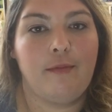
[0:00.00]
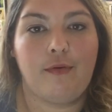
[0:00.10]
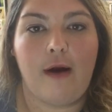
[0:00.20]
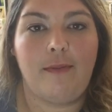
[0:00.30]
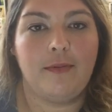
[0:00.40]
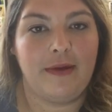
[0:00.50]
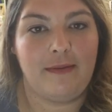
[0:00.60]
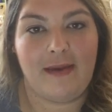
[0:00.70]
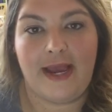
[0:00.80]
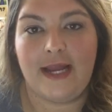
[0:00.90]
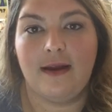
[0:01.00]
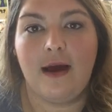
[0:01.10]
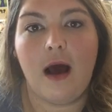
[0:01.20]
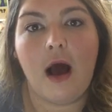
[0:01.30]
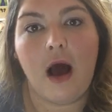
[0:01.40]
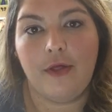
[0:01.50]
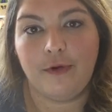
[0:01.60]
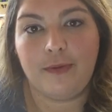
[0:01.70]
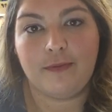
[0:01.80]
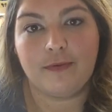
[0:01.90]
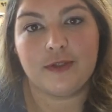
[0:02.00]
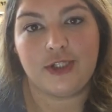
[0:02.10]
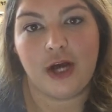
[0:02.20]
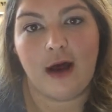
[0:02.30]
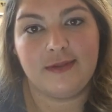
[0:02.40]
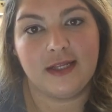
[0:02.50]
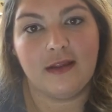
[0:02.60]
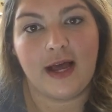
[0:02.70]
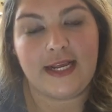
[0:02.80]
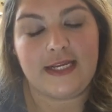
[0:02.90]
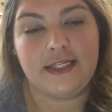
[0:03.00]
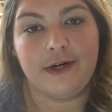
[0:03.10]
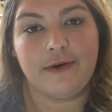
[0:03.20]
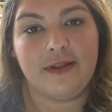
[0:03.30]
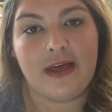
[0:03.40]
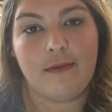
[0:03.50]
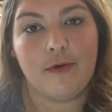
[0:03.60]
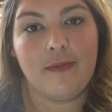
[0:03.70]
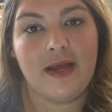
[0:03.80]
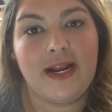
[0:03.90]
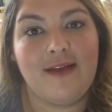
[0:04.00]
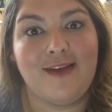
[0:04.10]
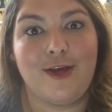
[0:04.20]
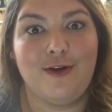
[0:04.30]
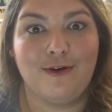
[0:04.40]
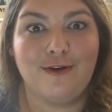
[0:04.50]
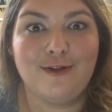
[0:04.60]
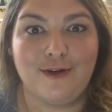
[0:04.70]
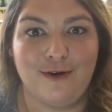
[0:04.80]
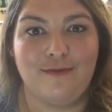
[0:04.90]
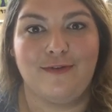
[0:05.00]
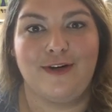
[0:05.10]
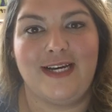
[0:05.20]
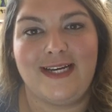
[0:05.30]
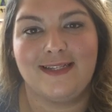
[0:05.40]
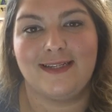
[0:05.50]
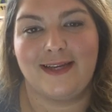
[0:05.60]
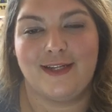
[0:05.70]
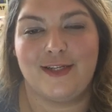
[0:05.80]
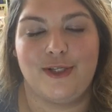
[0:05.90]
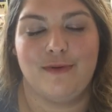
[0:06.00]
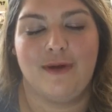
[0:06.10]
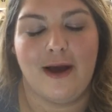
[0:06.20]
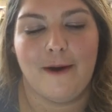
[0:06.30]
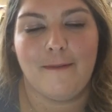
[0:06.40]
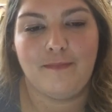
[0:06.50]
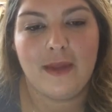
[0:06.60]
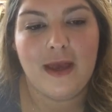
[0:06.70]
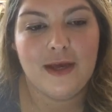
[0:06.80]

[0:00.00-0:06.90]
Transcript: probably made other people's jobs a lot easier in that moment, and that your turn for ease is going to soon come.